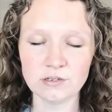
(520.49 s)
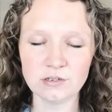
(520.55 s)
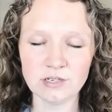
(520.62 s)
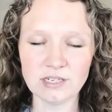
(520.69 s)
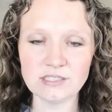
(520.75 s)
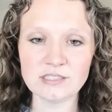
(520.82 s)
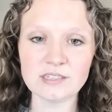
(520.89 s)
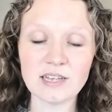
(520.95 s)

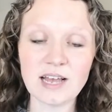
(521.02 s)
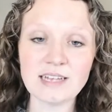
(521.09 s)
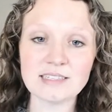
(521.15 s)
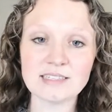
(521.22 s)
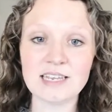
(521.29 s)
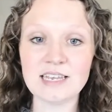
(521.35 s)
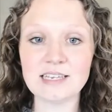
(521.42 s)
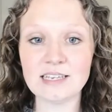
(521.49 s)
it's not
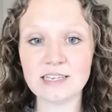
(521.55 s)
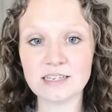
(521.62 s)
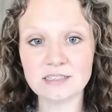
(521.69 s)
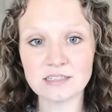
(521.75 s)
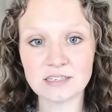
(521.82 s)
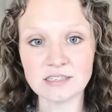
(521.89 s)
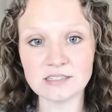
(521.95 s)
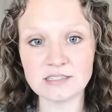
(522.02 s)
taking
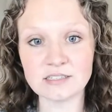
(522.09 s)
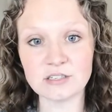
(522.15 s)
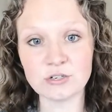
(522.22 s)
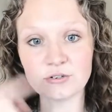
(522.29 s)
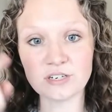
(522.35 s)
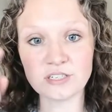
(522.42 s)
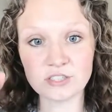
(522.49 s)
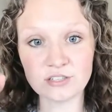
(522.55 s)
into
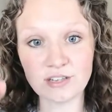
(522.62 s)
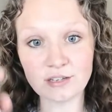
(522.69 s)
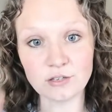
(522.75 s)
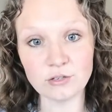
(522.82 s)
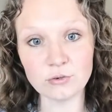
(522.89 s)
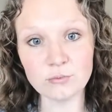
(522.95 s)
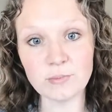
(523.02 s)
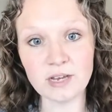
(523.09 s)
consideration that
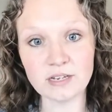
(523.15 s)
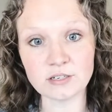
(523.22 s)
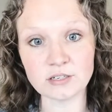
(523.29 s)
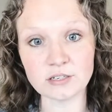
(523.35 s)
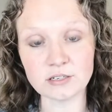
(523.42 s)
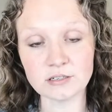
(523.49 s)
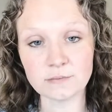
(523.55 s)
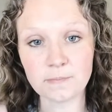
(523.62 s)
you
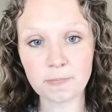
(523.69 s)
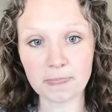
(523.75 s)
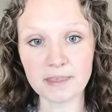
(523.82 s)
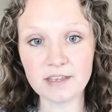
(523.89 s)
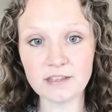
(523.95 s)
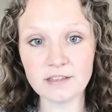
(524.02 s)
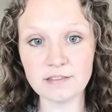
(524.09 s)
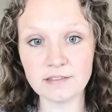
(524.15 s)
matter
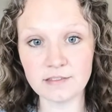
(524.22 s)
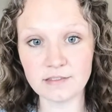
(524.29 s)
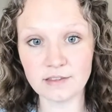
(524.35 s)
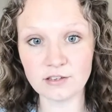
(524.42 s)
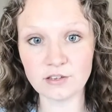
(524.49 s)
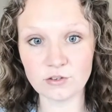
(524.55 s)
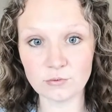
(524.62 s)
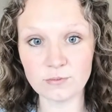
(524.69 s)
in the
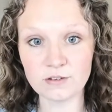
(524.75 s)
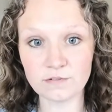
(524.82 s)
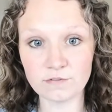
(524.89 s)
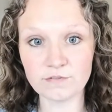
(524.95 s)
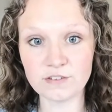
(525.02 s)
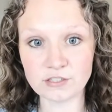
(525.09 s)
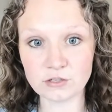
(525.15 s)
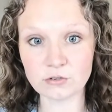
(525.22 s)
human
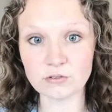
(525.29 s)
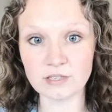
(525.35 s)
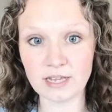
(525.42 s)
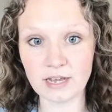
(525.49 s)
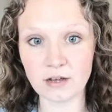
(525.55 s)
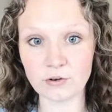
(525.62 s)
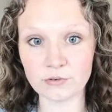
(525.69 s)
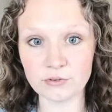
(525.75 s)
physical
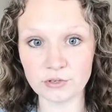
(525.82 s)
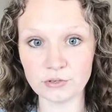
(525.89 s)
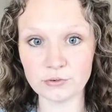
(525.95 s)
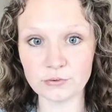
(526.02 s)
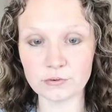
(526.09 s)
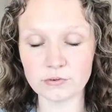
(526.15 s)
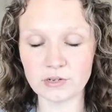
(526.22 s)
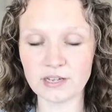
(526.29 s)
now
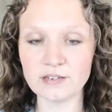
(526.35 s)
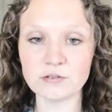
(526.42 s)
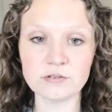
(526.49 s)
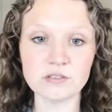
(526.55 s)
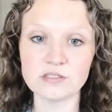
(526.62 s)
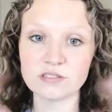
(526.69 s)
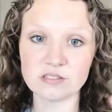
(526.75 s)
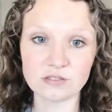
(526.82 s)
you. I know
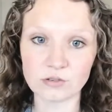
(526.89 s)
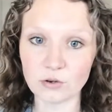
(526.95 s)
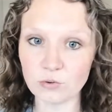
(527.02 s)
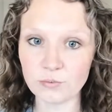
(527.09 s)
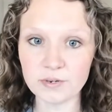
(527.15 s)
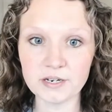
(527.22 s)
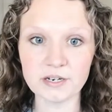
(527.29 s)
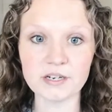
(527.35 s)
this is so
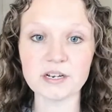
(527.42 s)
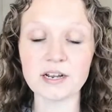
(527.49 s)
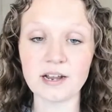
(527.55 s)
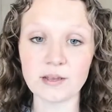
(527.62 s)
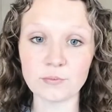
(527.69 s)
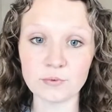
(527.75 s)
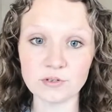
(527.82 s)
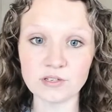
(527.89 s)
weird, and
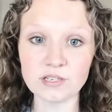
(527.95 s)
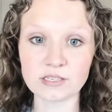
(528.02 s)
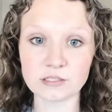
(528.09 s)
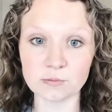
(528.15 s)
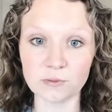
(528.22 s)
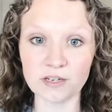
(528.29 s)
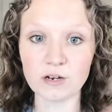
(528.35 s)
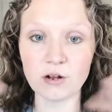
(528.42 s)
I will
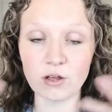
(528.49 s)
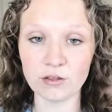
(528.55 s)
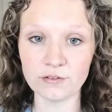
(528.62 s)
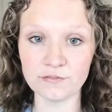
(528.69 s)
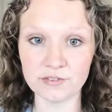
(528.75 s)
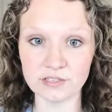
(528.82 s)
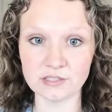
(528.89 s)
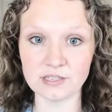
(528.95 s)
explain all
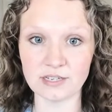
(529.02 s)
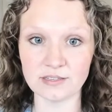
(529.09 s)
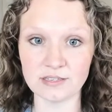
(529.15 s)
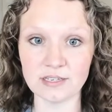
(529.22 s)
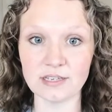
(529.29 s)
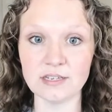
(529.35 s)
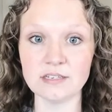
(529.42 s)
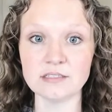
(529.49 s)
of this at
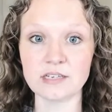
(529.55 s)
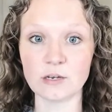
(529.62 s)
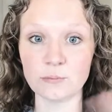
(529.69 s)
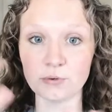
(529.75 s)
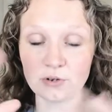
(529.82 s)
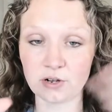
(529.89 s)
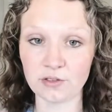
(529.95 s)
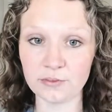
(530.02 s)
the end. I'll
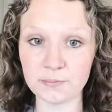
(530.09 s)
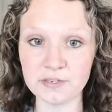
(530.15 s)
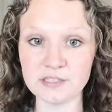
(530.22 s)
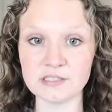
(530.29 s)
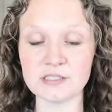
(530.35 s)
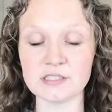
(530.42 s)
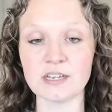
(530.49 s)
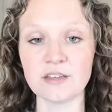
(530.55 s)
put all the
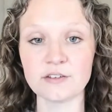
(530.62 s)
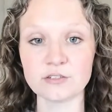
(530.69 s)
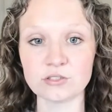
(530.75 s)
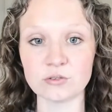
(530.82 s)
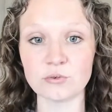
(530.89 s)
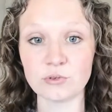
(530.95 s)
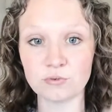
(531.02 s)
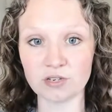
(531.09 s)
pieces together
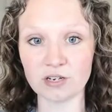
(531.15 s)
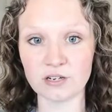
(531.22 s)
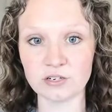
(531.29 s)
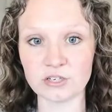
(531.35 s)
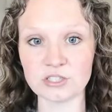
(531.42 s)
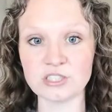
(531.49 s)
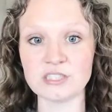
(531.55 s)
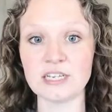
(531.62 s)
so you can
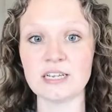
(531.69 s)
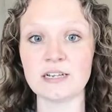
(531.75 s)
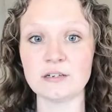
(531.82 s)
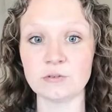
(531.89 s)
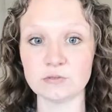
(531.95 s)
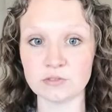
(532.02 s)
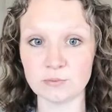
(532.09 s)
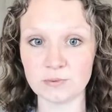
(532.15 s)
understand. I
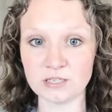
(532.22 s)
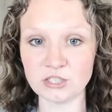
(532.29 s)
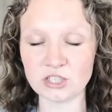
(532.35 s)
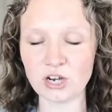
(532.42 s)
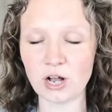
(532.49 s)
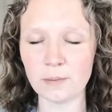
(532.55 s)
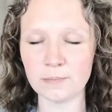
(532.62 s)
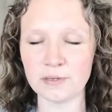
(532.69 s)
know it's a bit
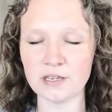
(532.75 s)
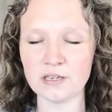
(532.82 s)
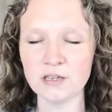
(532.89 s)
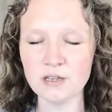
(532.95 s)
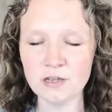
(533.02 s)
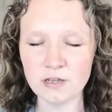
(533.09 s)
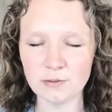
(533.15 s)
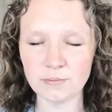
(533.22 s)
choppy,
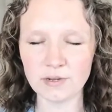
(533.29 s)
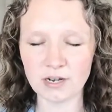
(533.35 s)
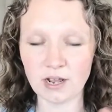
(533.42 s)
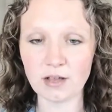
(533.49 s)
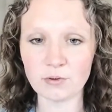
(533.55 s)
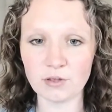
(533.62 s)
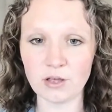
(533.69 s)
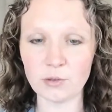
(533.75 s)
but
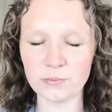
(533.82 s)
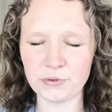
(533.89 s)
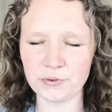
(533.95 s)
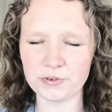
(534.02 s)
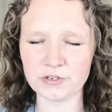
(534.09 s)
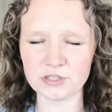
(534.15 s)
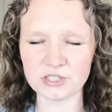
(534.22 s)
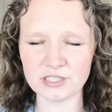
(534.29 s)
I will help you
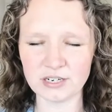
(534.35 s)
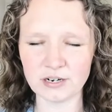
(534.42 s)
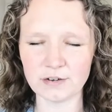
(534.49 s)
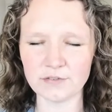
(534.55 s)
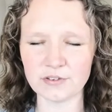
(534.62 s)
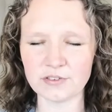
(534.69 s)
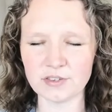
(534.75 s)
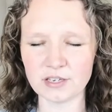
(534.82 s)
understand
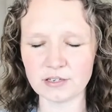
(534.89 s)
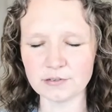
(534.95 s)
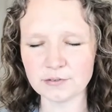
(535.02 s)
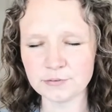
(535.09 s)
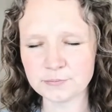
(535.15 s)
everything.